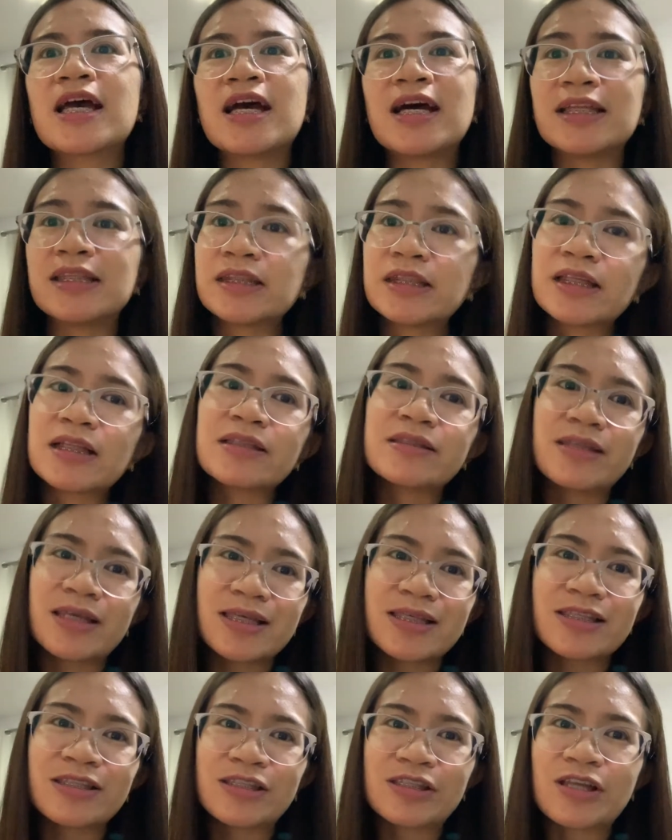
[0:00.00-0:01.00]
until they
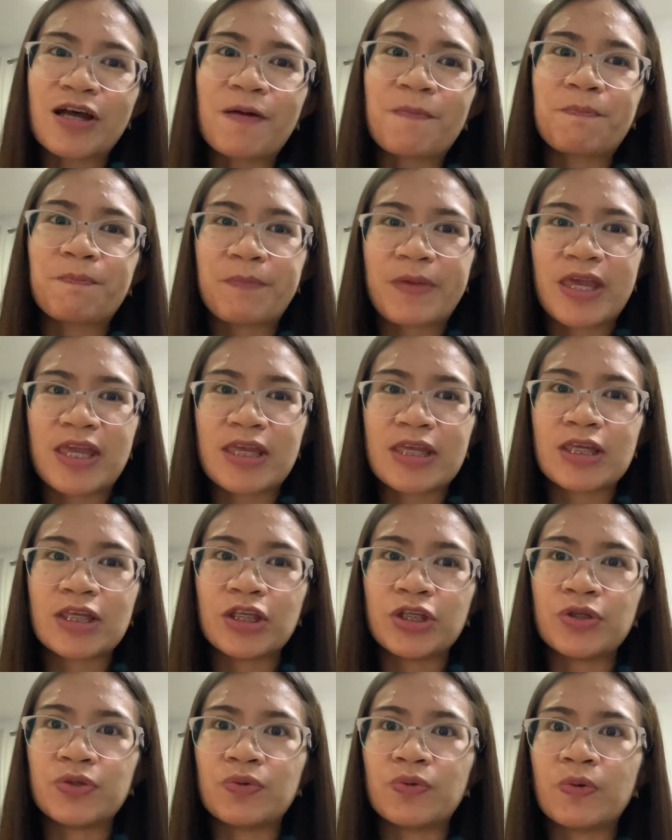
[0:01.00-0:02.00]
stop paying
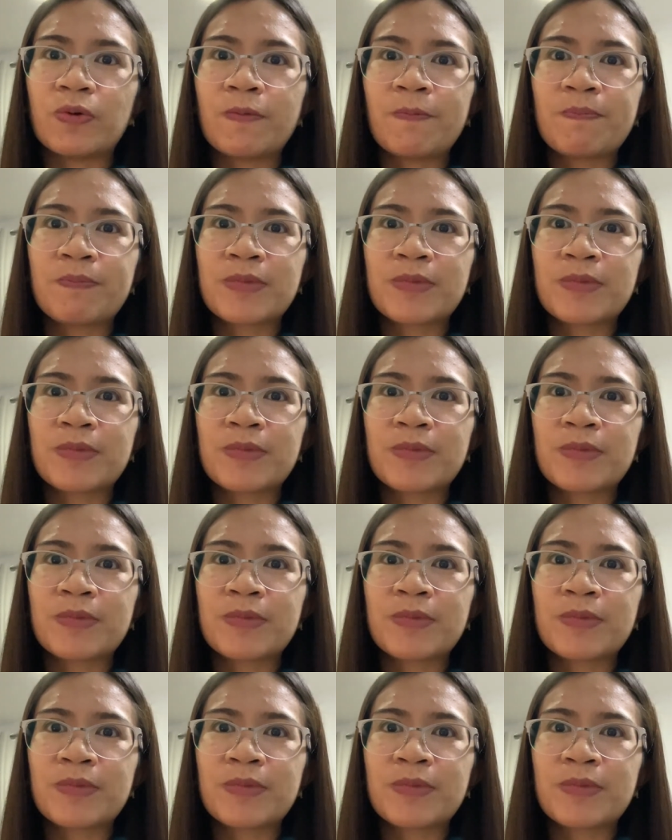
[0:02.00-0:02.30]
you.